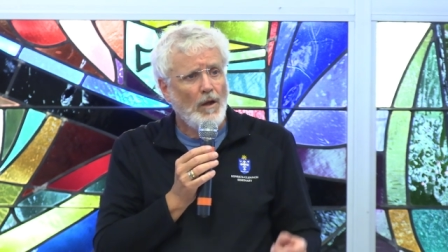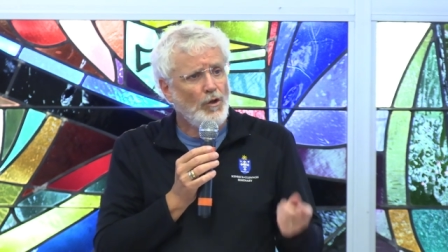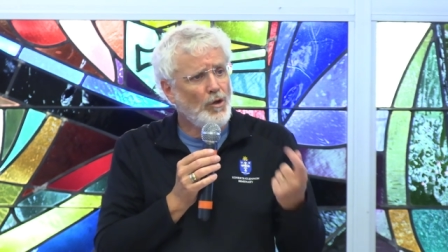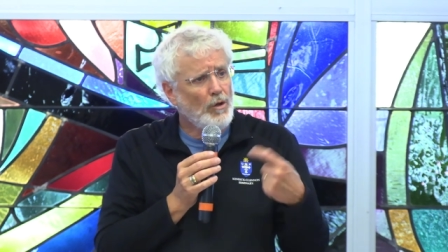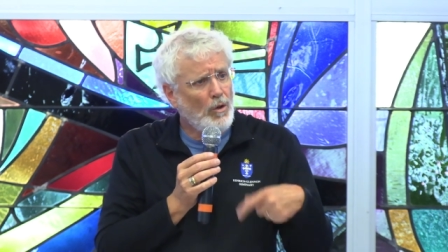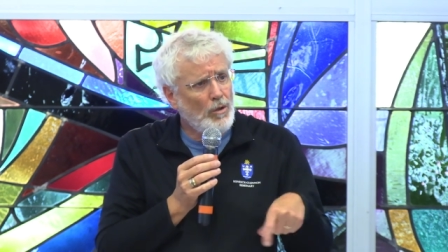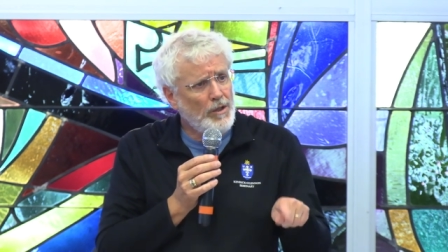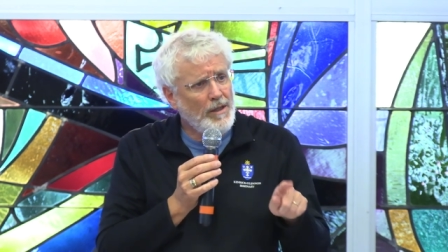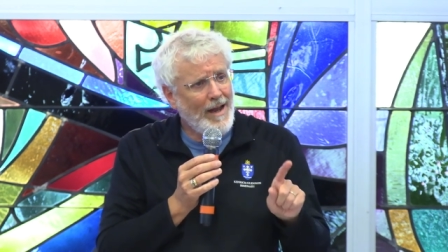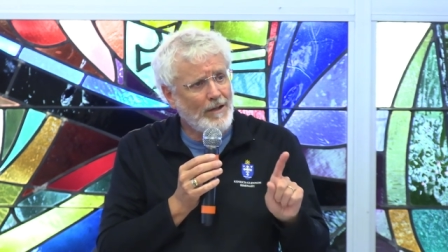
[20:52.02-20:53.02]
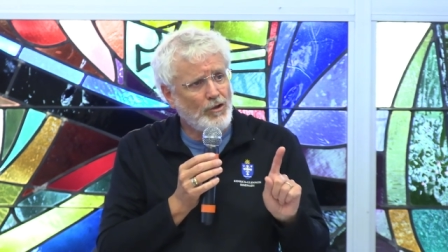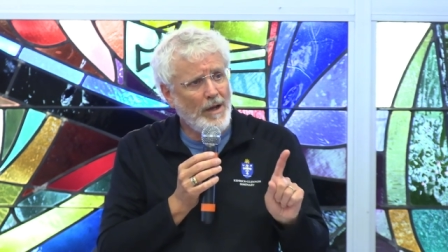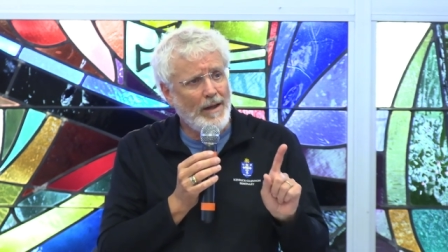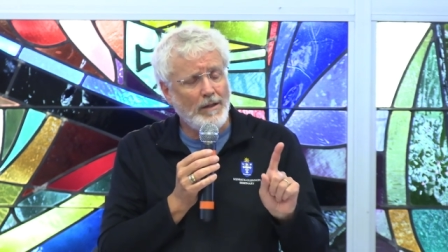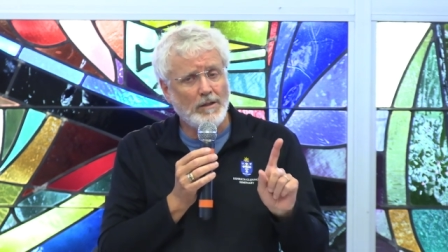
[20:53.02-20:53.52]
You're holding that
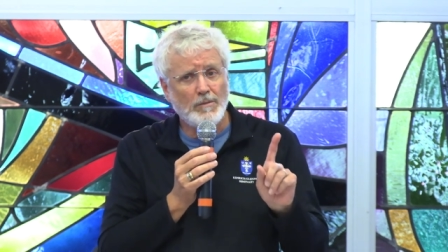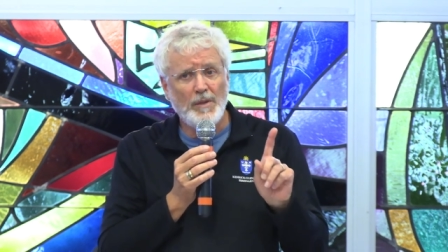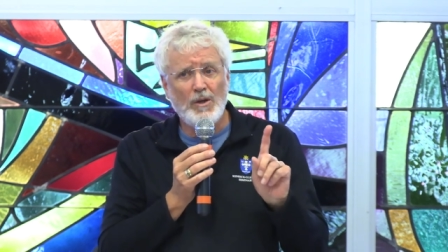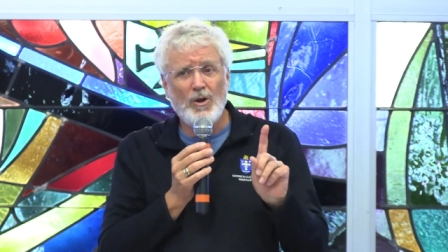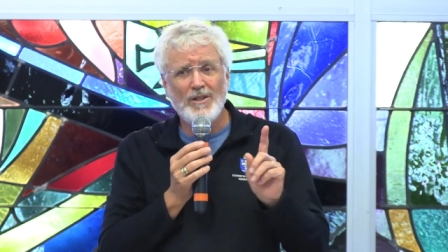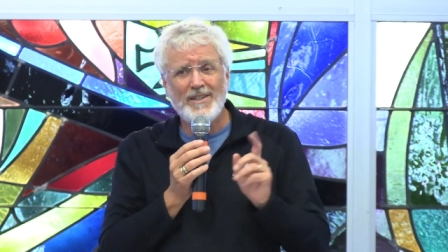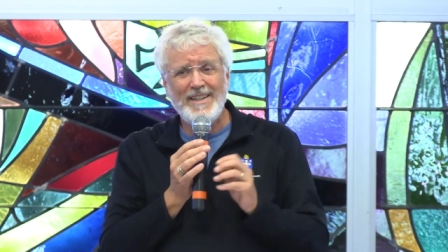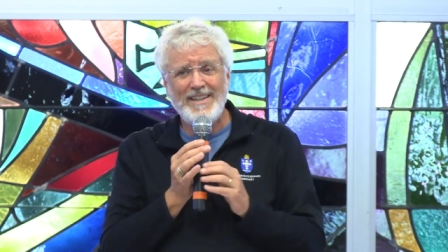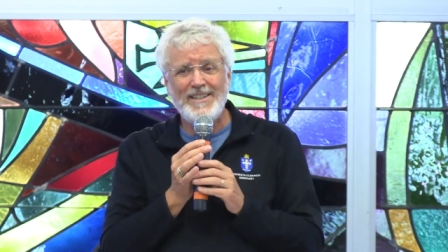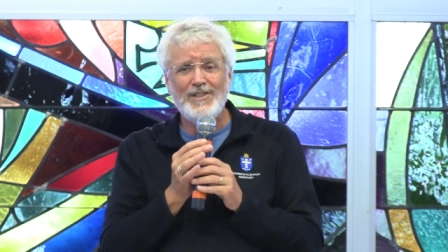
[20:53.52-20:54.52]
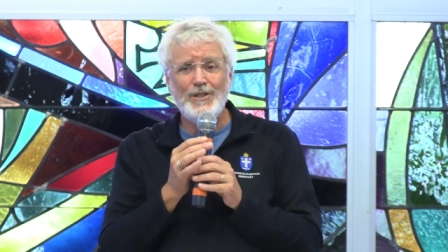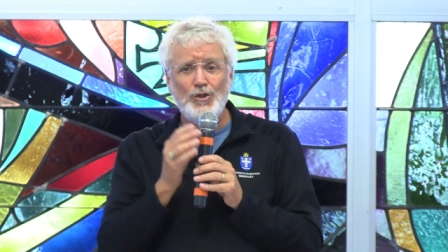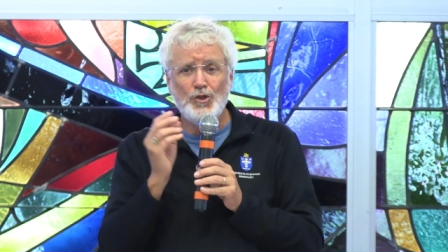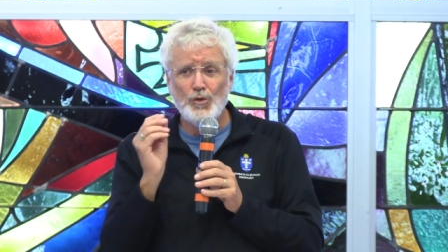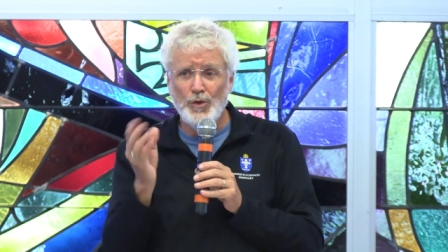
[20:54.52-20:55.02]
chalice because it is
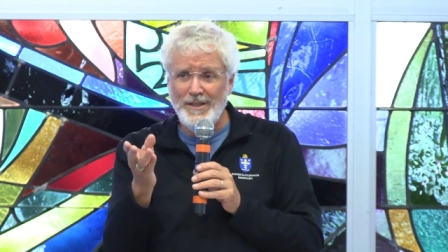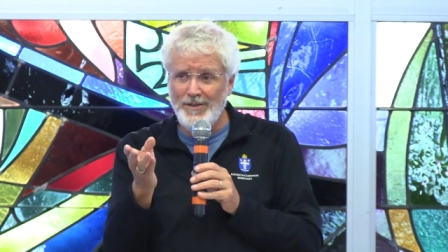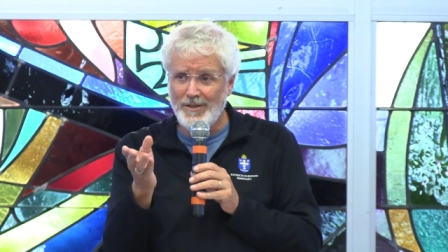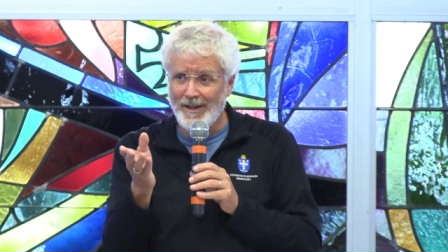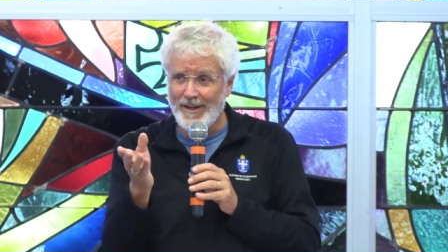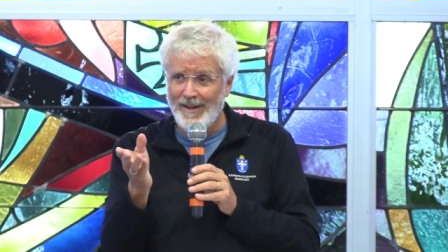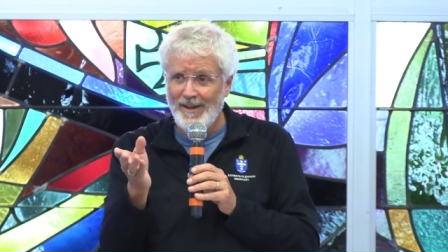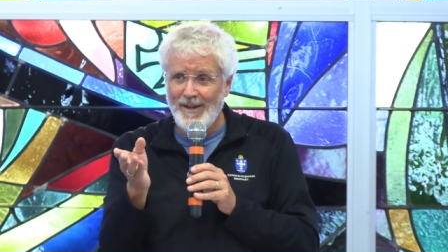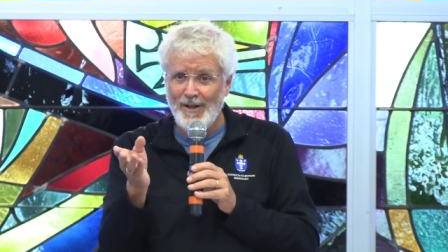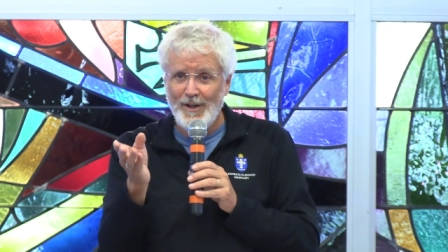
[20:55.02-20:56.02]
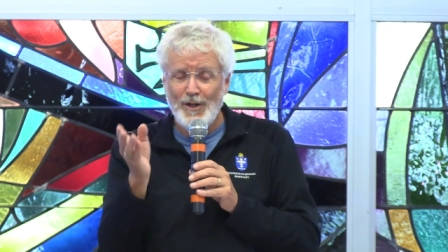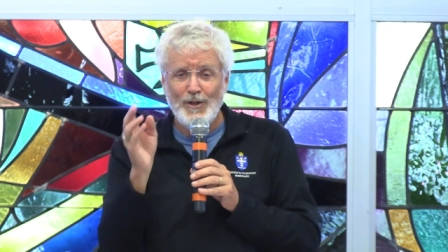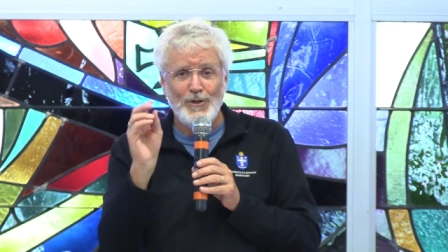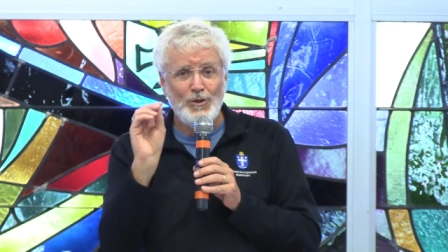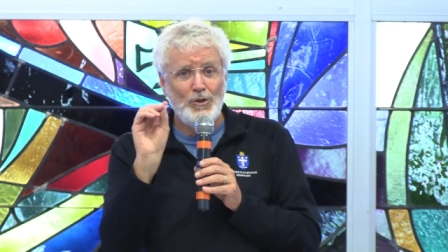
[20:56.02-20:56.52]
intrinsic
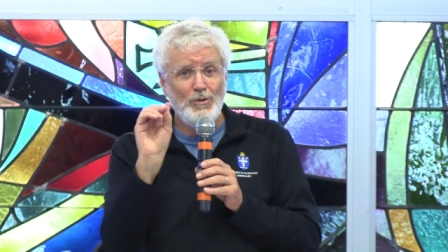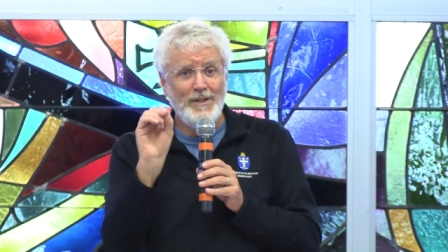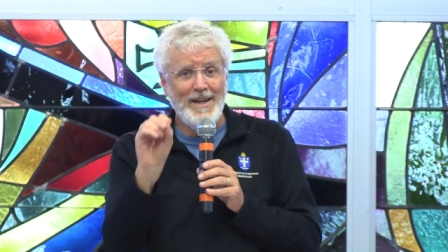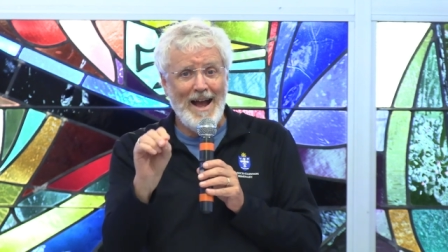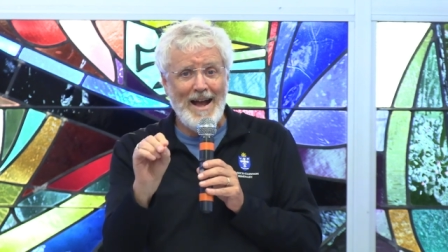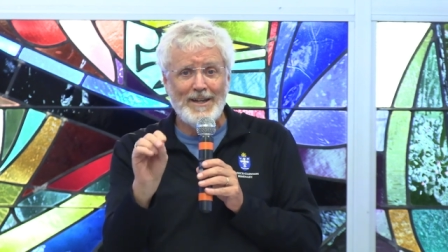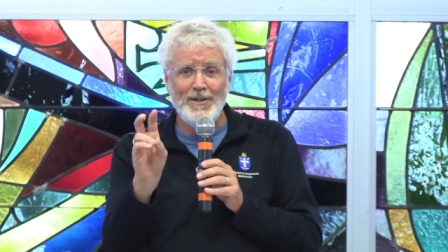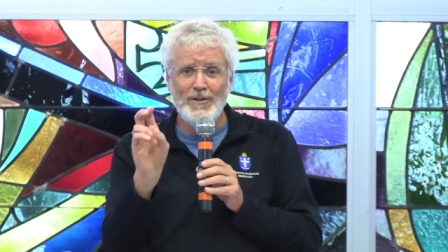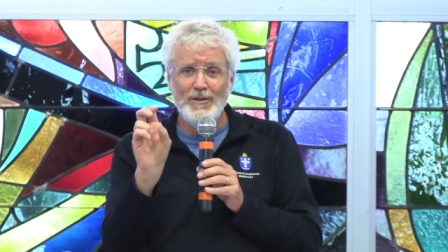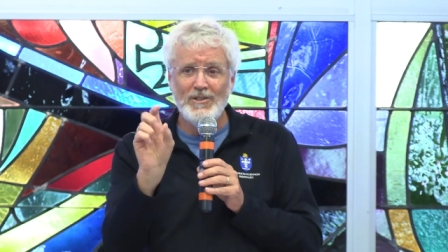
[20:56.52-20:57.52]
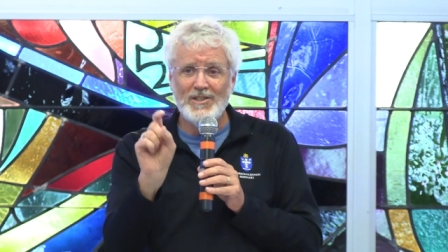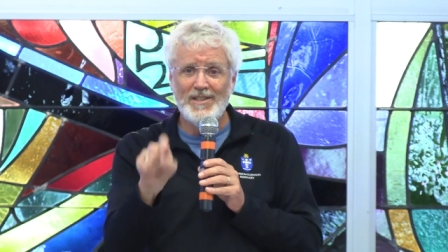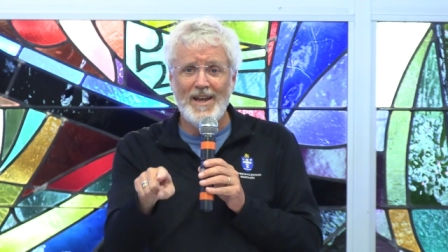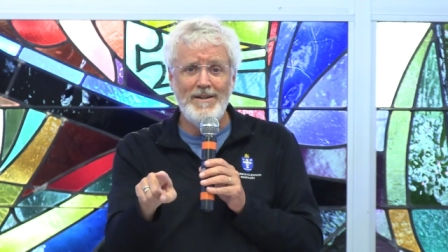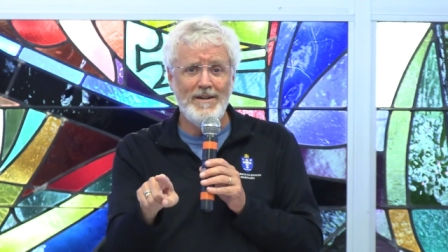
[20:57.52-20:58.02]
to diaconal
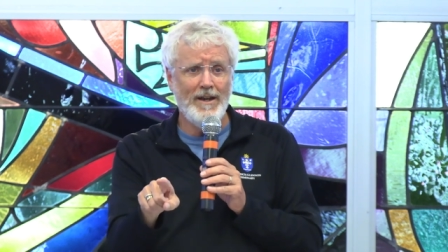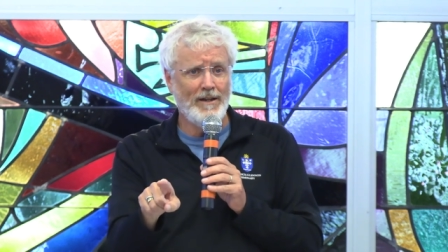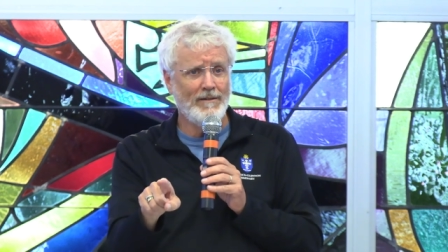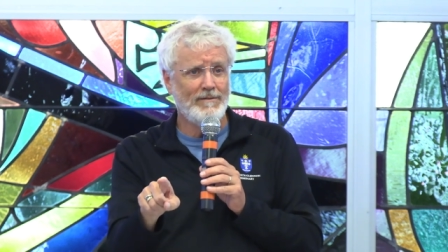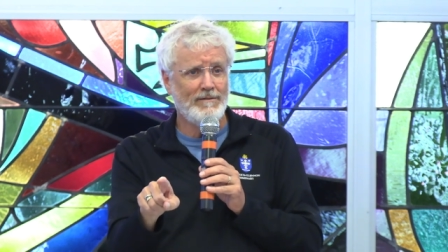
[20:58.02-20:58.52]
sending.